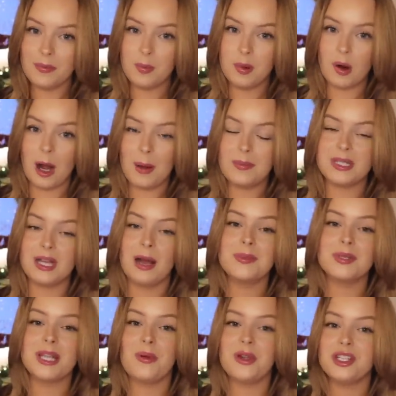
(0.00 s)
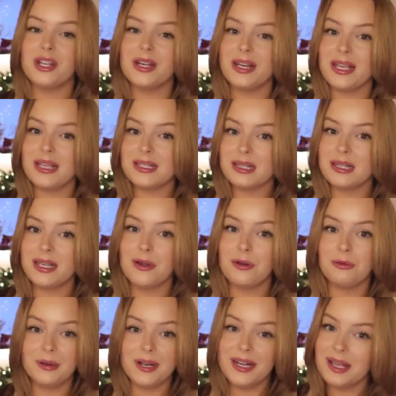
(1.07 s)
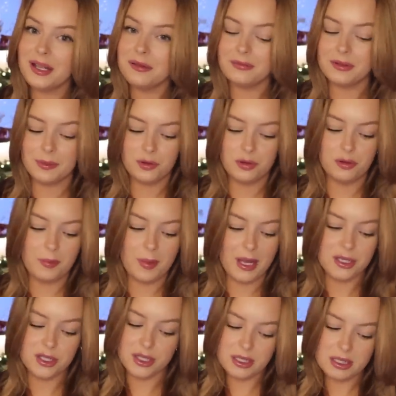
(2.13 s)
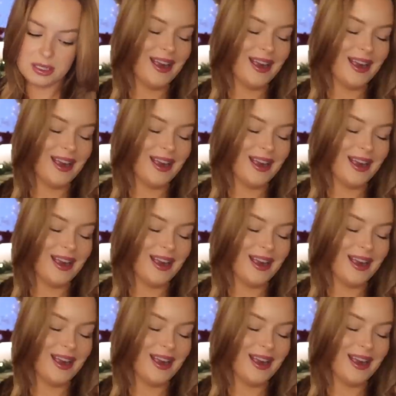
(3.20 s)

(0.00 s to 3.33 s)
propped up, so that way she could easily read it and flip through the pages.